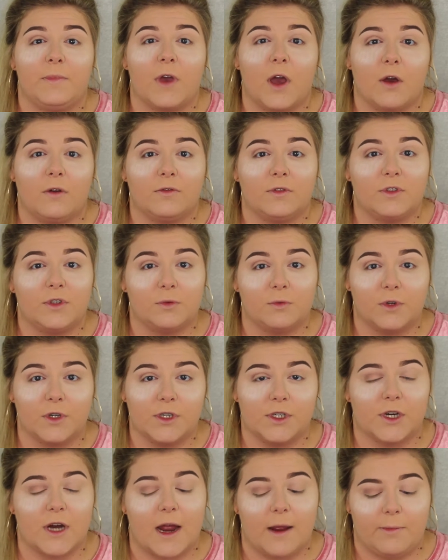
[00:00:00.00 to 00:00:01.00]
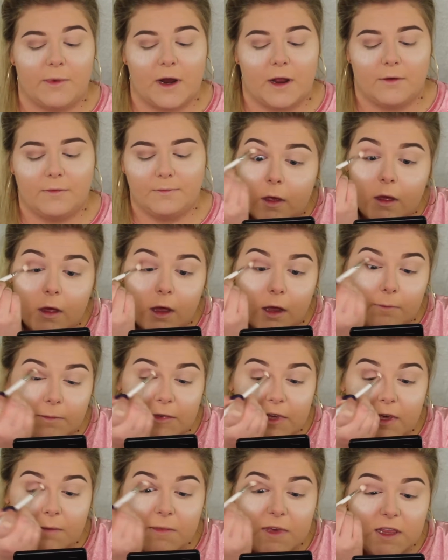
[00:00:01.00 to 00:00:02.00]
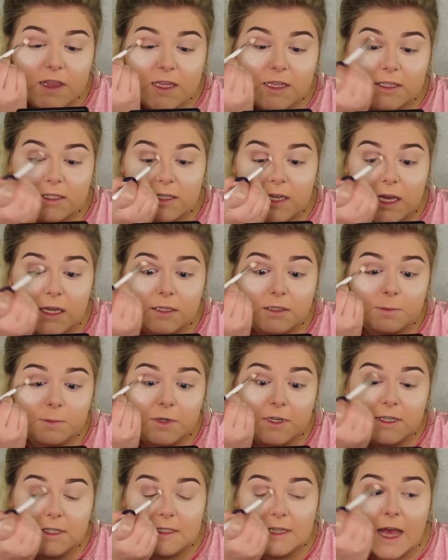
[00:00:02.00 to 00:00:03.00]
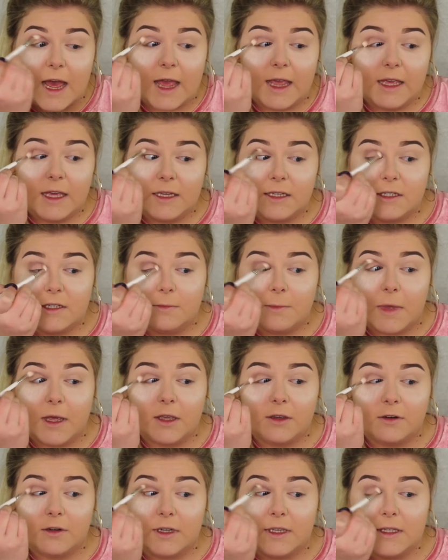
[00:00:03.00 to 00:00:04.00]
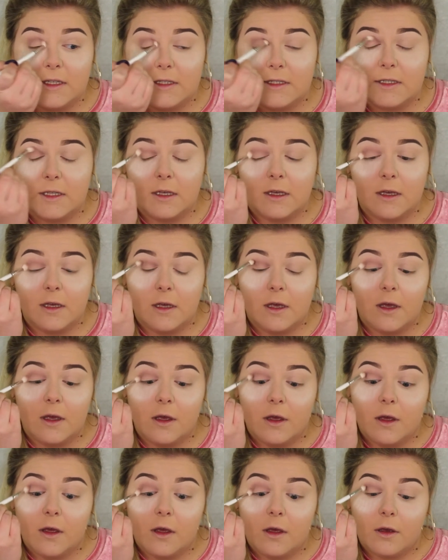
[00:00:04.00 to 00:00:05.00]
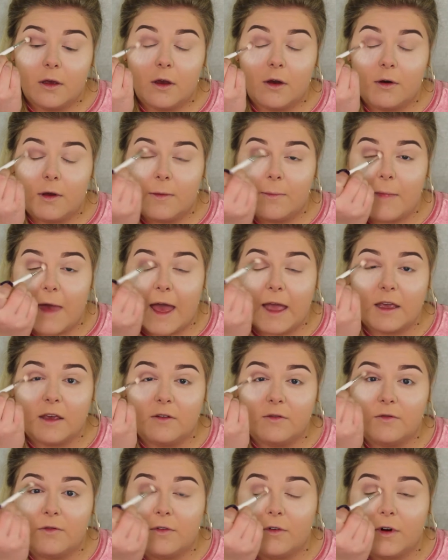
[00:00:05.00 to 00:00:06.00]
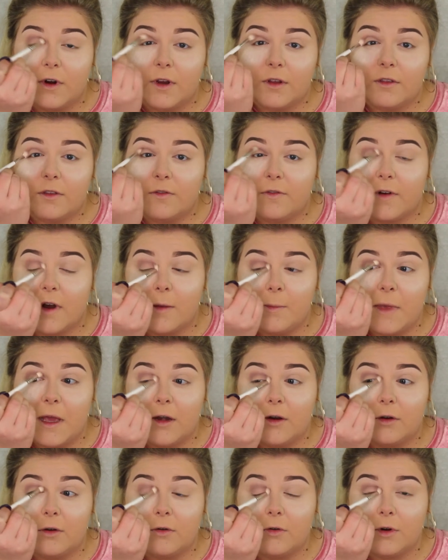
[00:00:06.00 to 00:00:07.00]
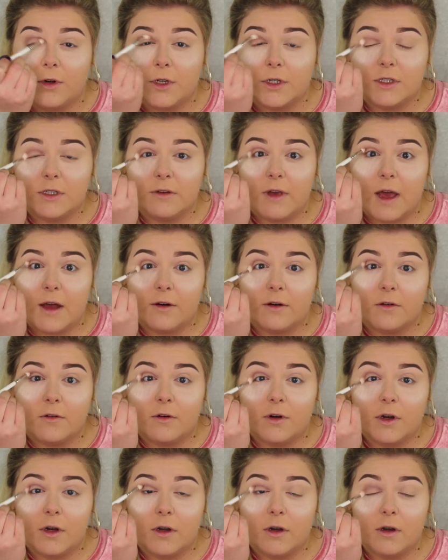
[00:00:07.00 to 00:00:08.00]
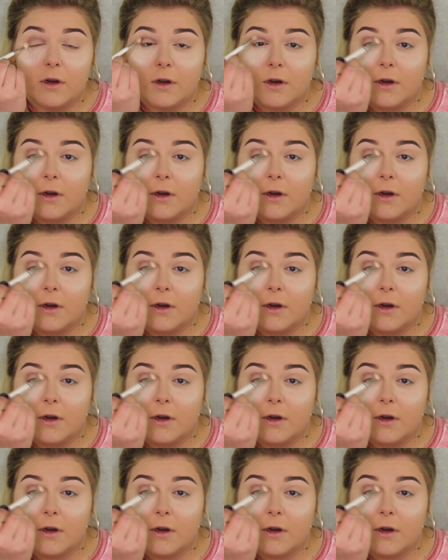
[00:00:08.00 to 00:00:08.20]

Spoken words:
go towards your eyebrow. I'm keeping this tucked pretty tight into my crease, going back and forth from inner corner to outer corner.